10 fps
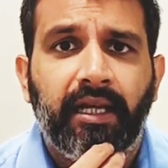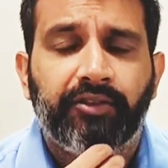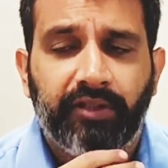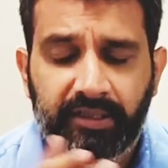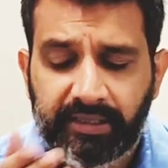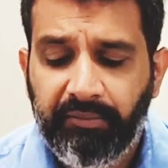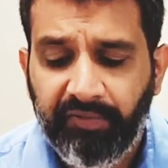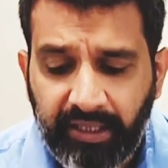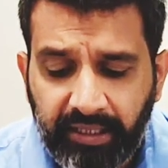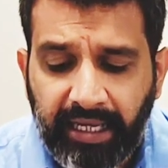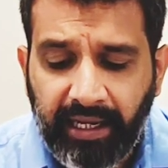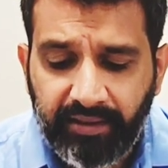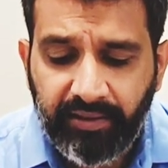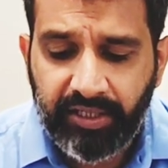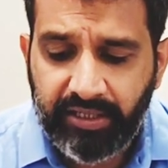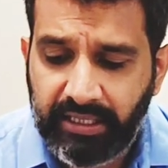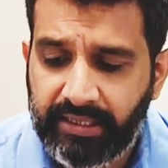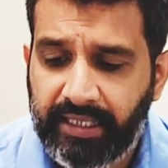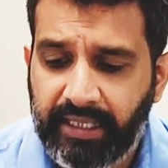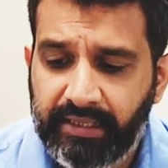So there's something that
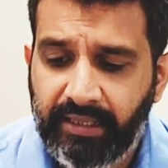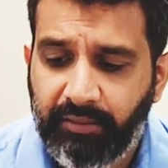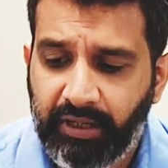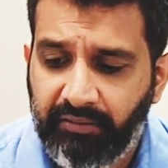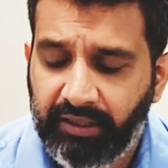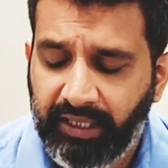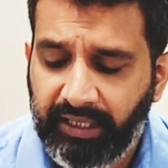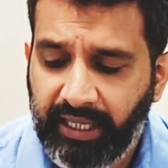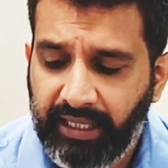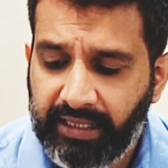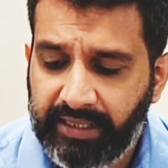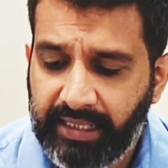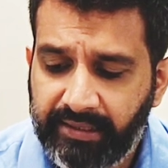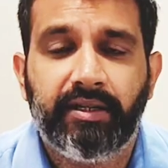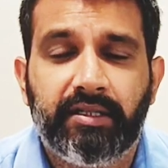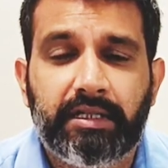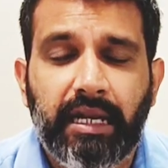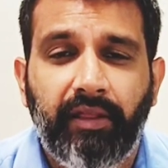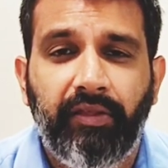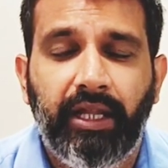Krishna says in the Bhagavad Gita. He says, there is
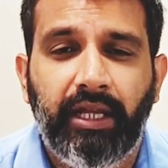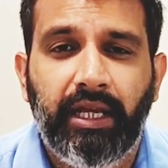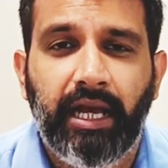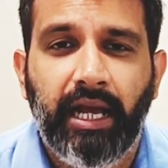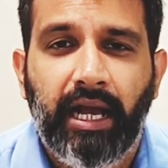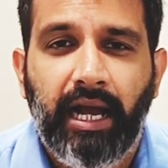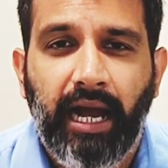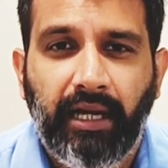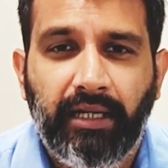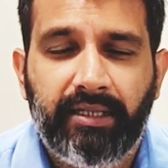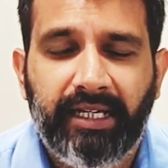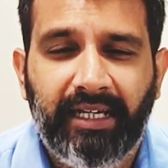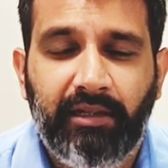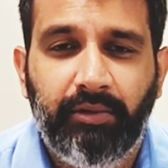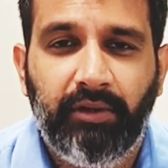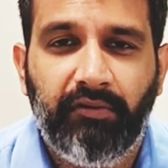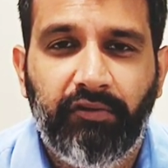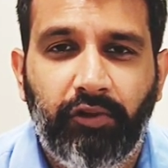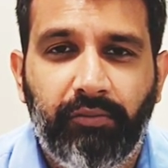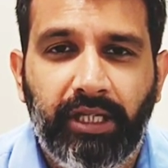nothing unattainable
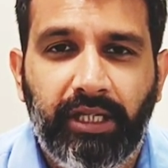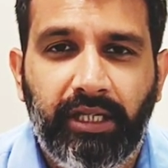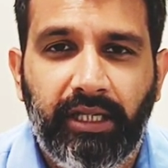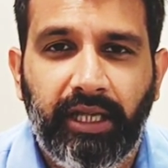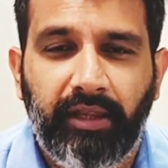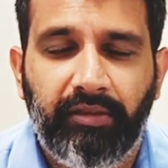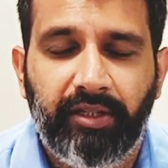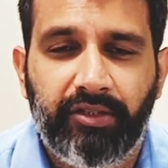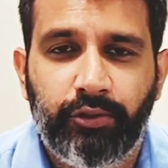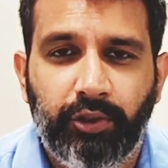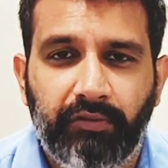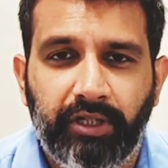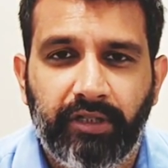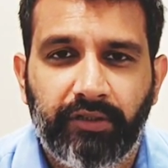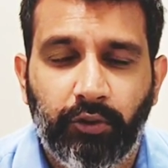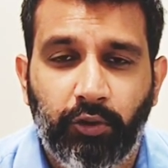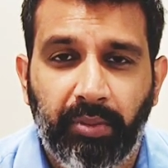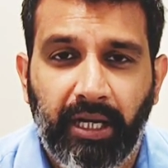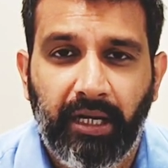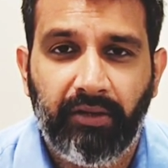for me in this universe, O
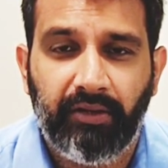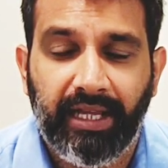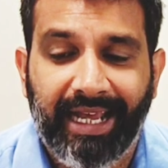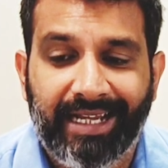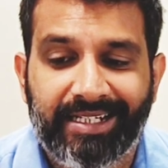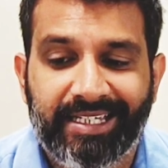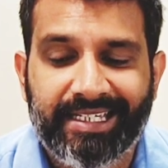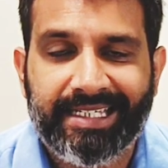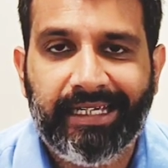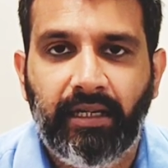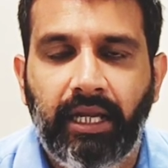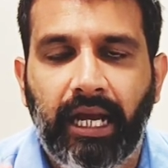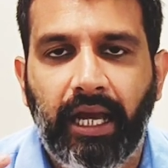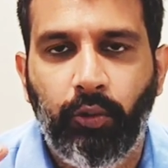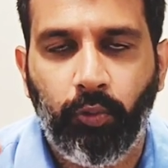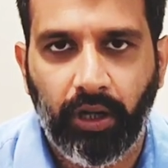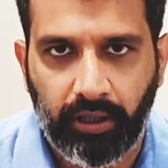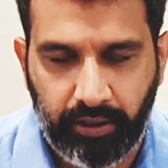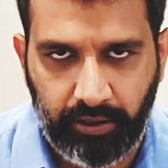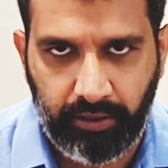Parth, and still I
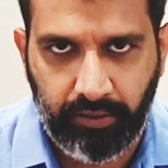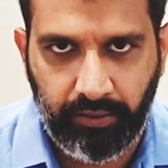work.